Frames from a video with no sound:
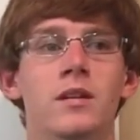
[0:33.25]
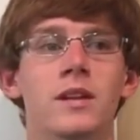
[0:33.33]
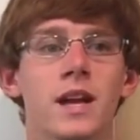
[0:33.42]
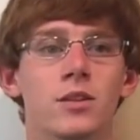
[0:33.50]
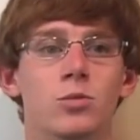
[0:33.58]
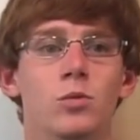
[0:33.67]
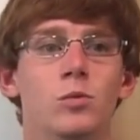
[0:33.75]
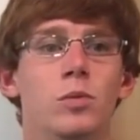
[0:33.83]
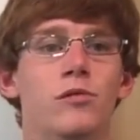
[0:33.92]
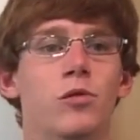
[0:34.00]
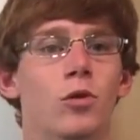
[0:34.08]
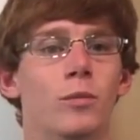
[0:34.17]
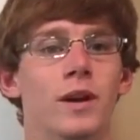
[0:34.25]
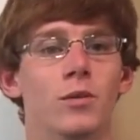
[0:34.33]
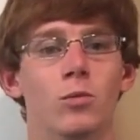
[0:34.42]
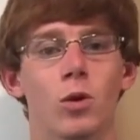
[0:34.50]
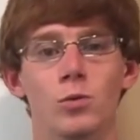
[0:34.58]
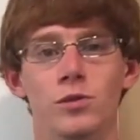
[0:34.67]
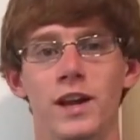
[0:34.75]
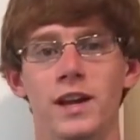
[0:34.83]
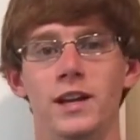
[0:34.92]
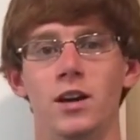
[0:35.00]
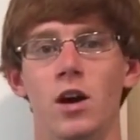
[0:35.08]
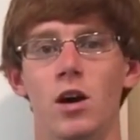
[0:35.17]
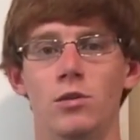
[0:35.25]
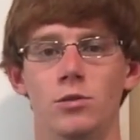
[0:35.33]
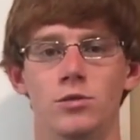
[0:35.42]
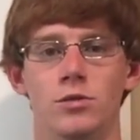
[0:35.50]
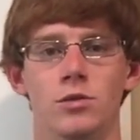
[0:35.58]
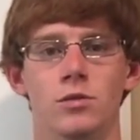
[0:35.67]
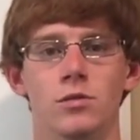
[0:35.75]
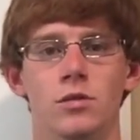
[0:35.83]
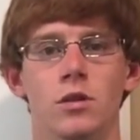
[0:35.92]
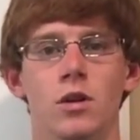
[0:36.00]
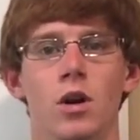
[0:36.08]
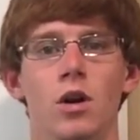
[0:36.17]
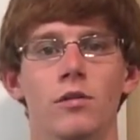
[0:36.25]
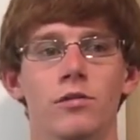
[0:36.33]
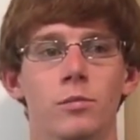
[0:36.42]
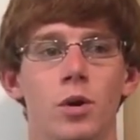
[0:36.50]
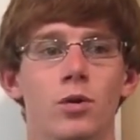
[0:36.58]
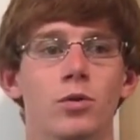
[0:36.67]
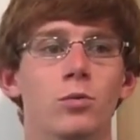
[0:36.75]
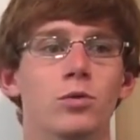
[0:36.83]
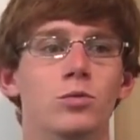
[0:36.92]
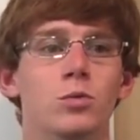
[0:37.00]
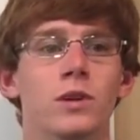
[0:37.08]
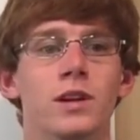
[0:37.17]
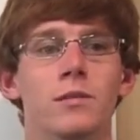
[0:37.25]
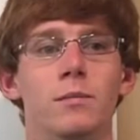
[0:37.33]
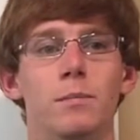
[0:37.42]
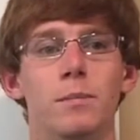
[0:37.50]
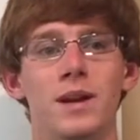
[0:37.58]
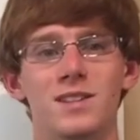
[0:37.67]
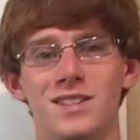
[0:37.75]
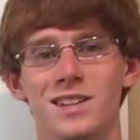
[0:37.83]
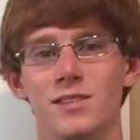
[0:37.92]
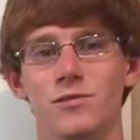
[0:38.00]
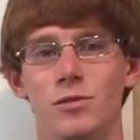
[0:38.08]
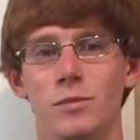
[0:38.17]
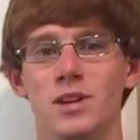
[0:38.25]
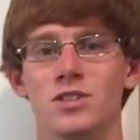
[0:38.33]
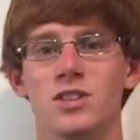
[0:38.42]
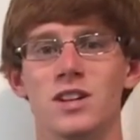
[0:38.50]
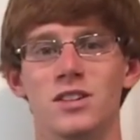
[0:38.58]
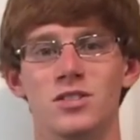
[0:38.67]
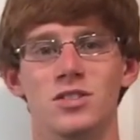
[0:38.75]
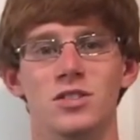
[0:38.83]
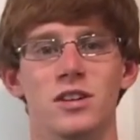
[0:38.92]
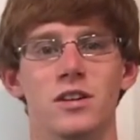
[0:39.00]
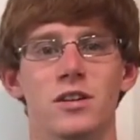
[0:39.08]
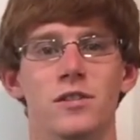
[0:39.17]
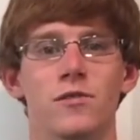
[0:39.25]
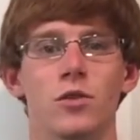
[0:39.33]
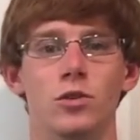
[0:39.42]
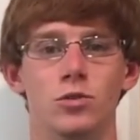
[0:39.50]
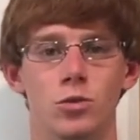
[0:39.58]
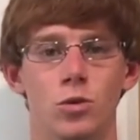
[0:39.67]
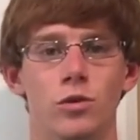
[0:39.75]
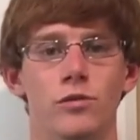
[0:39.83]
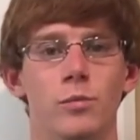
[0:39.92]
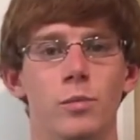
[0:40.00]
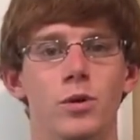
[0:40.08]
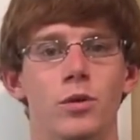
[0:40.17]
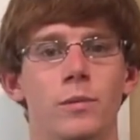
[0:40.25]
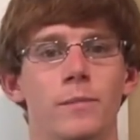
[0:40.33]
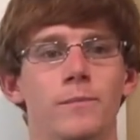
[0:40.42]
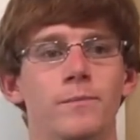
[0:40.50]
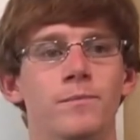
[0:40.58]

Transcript: Next, we will perform a rotating auto-tune of the motor, which will get basic information necessary for control of the motor.